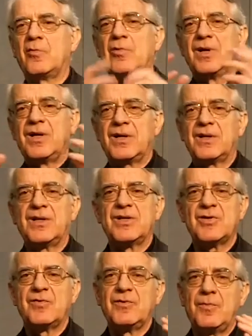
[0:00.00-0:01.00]

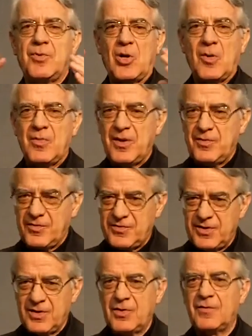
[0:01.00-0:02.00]
awareness of the problem
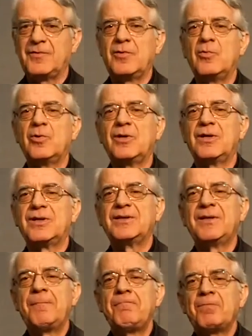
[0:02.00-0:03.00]
of the
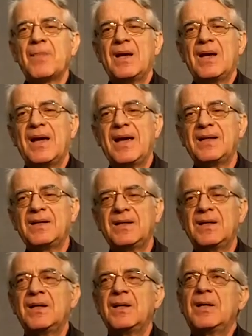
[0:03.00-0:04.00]
world,
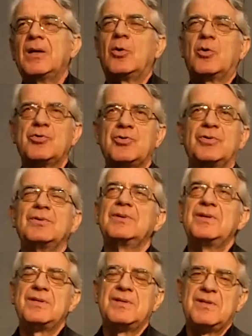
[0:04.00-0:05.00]
and also
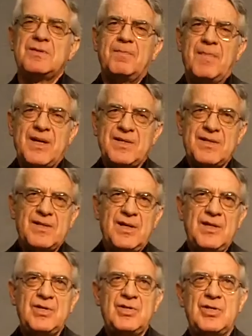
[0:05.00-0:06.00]
this
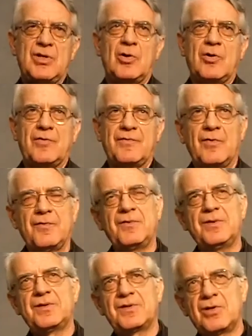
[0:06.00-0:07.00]
message of
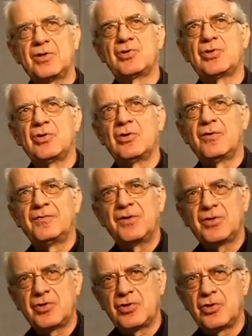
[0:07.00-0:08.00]
the insertion of
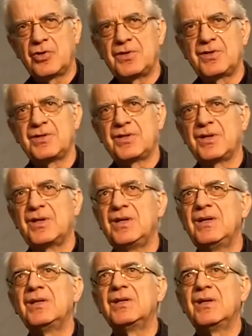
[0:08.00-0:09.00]
the church
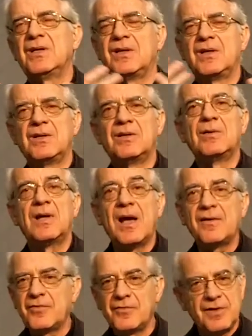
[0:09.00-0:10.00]
in the
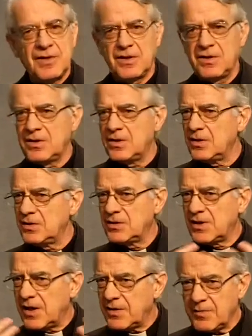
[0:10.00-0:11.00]
life of the
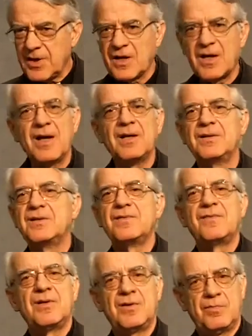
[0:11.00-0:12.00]
entire mankind
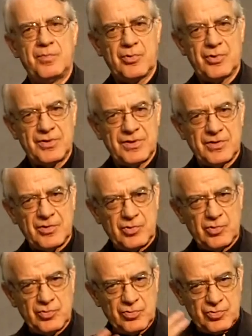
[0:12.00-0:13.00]
is very
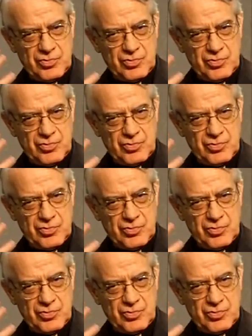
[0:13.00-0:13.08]
important to